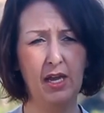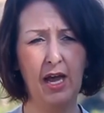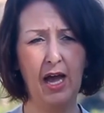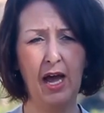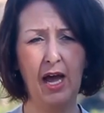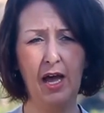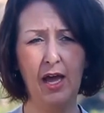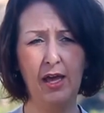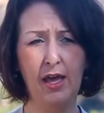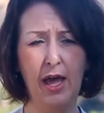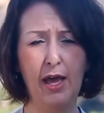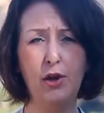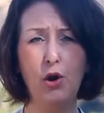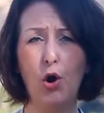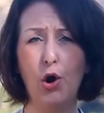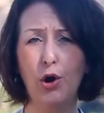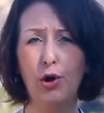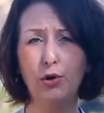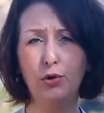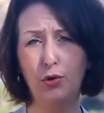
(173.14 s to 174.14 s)
an
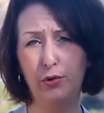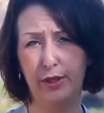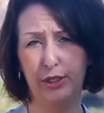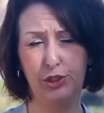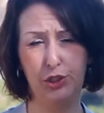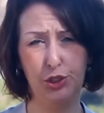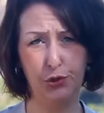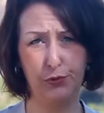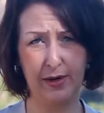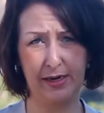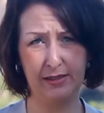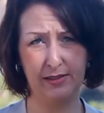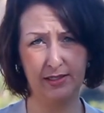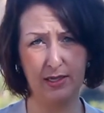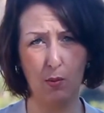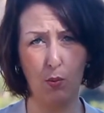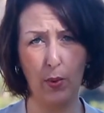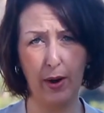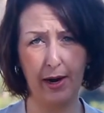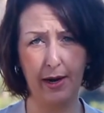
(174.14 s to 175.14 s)
article that you read
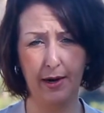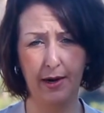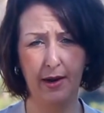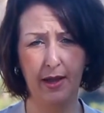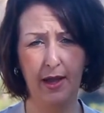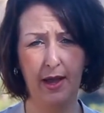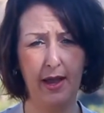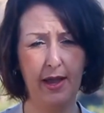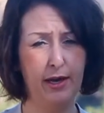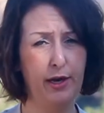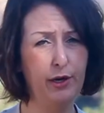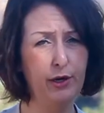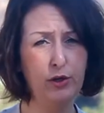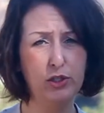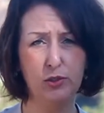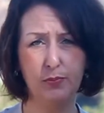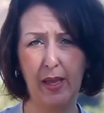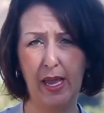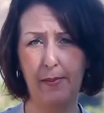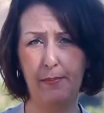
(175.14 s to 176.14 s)
somewhere in a
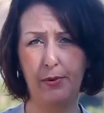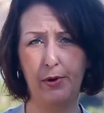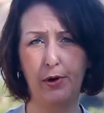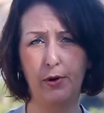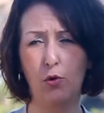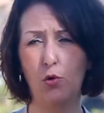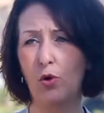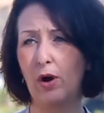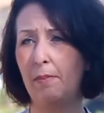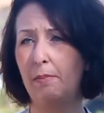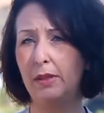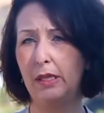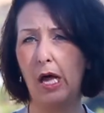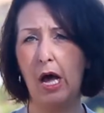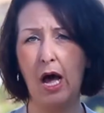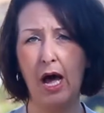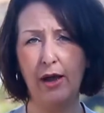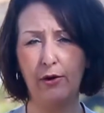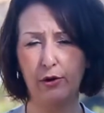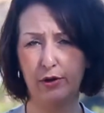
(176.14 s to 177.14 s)
newspaper or a
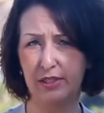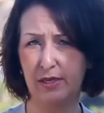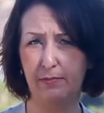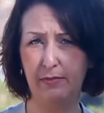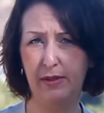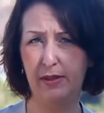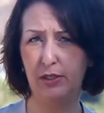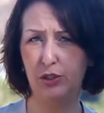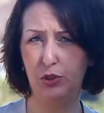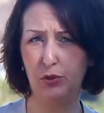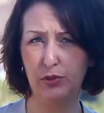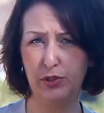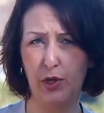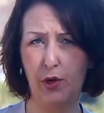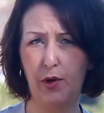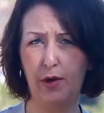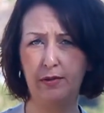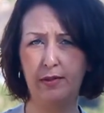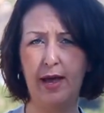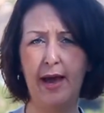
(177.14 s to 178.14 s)
blog or something that you
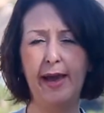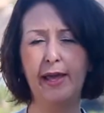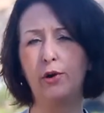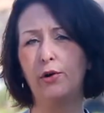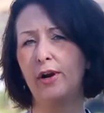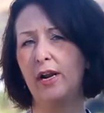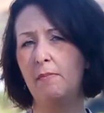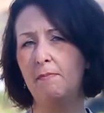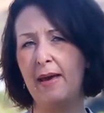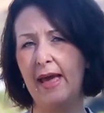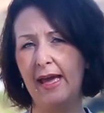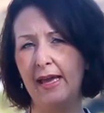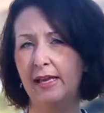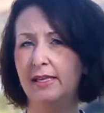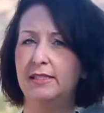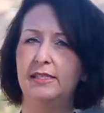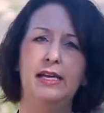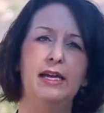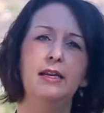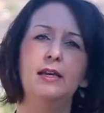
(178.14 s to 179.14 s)
saw online or in a
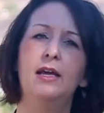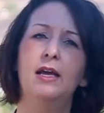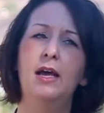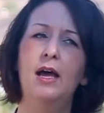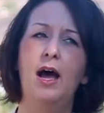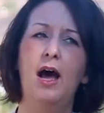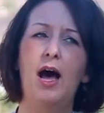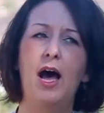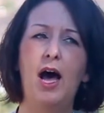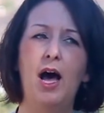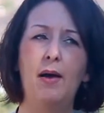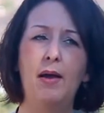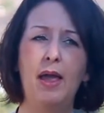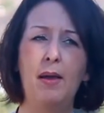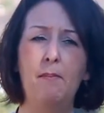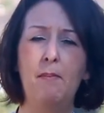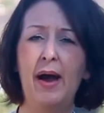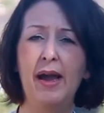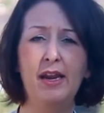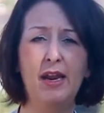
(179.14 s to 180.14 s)
magazine.
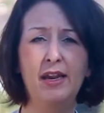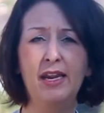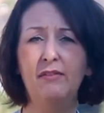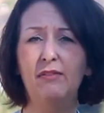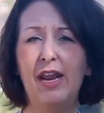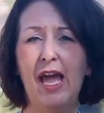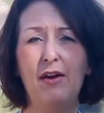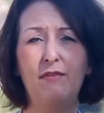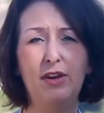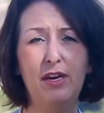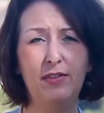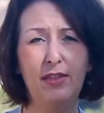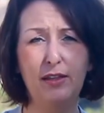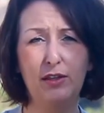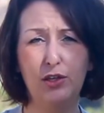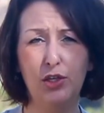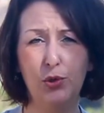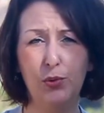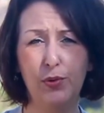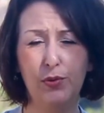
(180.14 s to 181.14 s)
It might not even have anything
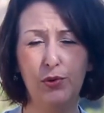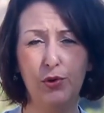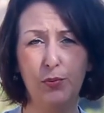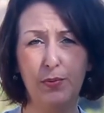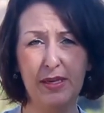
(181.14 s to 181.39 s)
to do with your